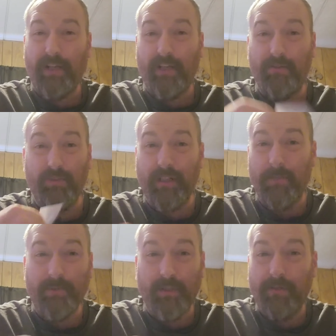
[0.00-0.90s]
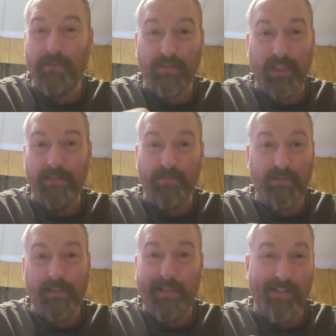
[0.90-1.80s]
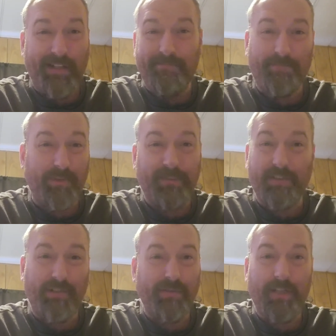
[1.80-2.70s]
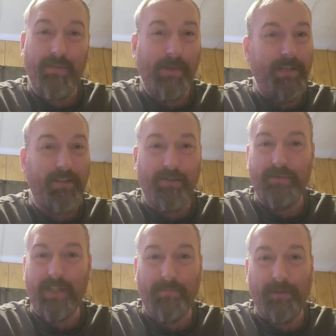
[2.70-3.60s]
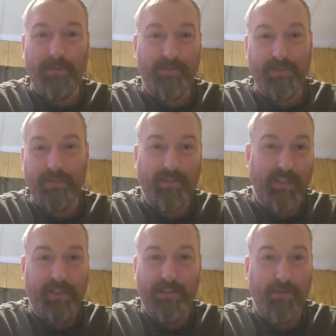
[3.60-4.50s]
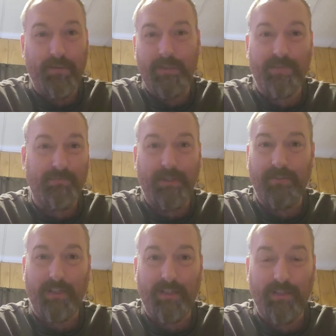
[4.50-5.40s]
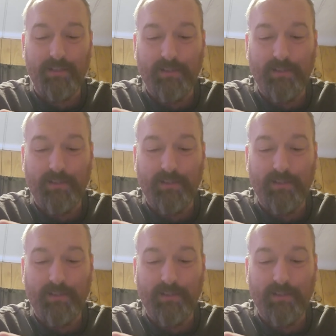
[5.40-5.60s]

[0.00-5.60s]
I don't look up the notes because I personally don't care about notes. I personally just like to know what it smells like.